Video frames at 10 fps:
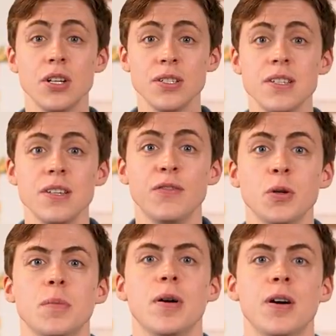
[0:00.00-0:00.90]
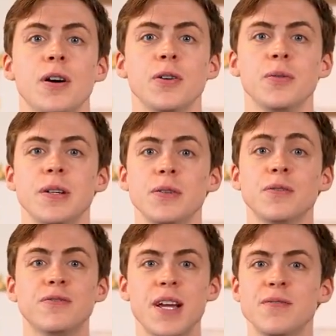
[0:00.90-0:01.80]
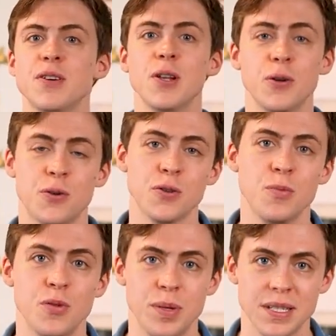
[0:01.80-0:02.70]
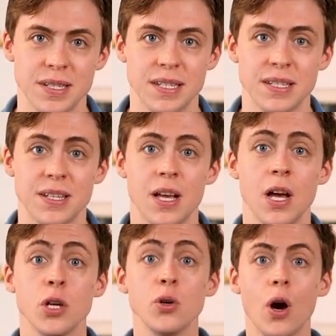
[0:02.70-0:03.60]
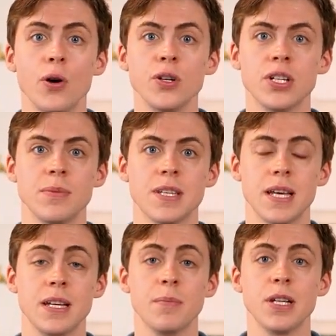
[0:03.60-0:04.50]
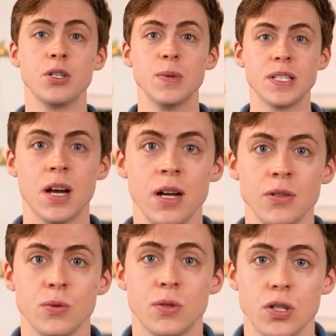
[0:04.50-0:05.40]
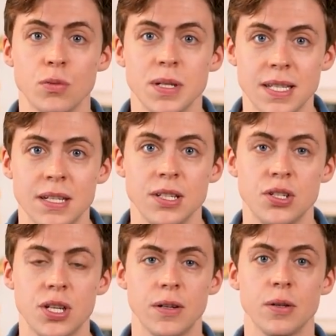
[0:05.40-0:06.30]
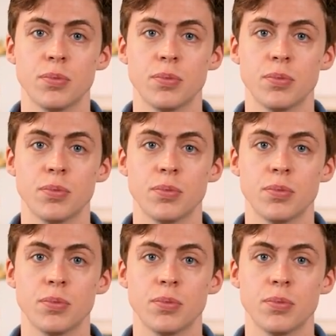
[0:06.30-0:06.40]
Just as if you're a part owner in your favorite local small business, your ownership stake makes you entitled to your percentage share of the